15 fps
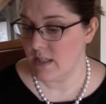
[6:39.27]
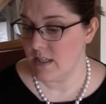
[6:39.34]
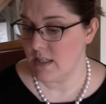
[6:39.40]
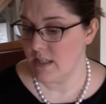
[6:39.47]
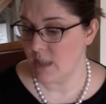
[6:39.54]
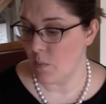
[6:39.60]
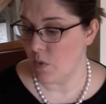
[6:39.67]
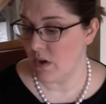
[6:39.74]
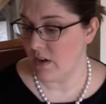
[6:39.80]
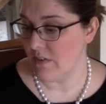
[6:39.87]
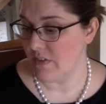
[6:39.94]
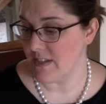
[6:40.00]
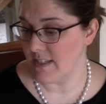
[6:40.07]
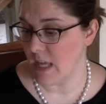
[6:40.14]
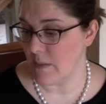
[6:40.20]
someone of
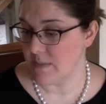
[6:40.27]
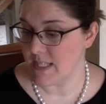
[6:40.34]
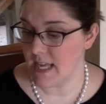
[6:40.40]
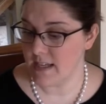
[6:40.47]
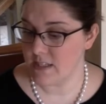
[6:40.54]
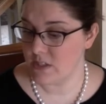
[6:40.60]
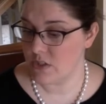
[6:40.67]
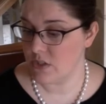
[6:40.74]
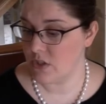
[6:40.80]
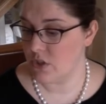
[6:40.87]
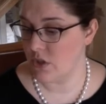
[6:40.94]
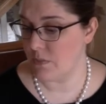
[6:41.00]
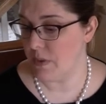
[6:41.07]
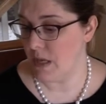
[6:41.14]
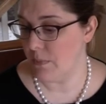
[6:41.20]
the same sex, to
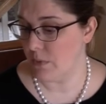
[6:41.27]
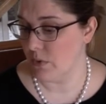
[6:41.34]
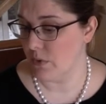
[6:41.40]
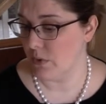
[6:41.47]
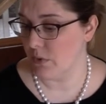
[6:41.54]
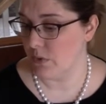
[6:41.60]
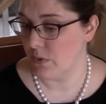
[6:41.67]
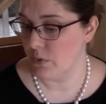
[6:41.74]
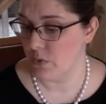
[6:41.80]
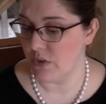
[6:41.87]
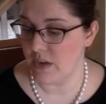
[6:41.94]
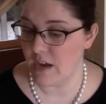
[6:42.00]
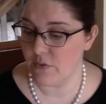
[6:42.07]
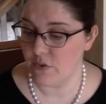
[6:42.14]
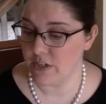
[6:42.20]
the people through the
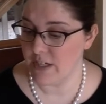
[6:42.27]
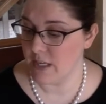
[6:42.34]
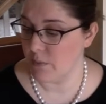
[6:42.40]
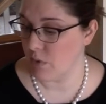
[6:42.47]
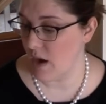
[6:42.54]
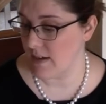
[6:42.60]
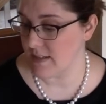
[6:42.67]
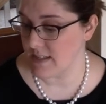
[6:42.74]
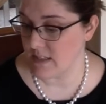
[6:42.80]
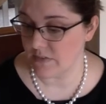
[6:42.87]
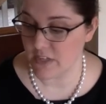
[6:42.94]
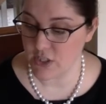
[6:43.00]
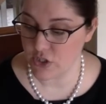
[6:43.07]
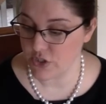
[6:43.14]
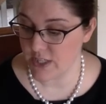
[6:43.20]
never-ending process of
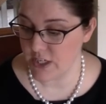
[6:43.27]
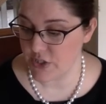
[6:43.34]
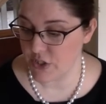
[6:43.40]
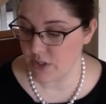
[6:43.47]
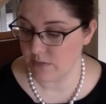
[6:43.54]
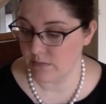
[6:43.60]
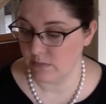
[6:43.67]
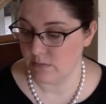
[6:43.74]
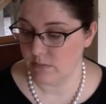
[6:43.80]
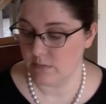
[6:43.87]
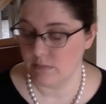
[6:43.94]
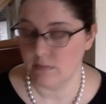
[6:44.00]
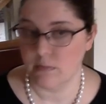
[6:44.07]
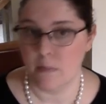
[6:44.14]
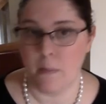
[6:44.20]
legislation.
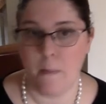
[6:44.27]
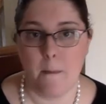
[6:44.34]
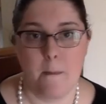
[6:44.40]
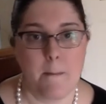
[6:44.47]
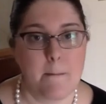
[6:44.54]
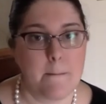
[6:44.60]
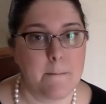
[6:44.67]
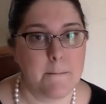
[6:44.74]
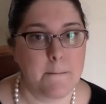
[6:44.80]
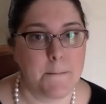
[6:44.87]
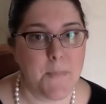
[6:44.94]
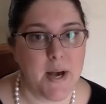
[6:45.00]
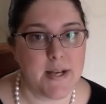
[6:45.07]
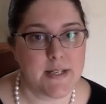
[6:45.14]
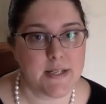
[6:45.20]

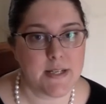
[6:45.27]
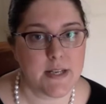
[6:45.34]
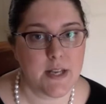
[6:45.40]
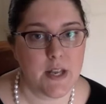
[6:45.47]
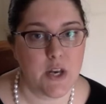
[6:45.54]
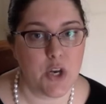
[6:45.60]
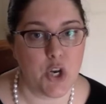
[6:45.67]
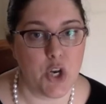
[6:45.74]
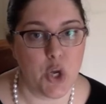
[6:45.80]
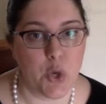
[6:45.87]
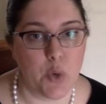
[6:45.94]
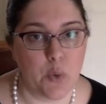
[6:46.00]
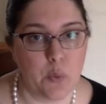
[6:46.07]
But no.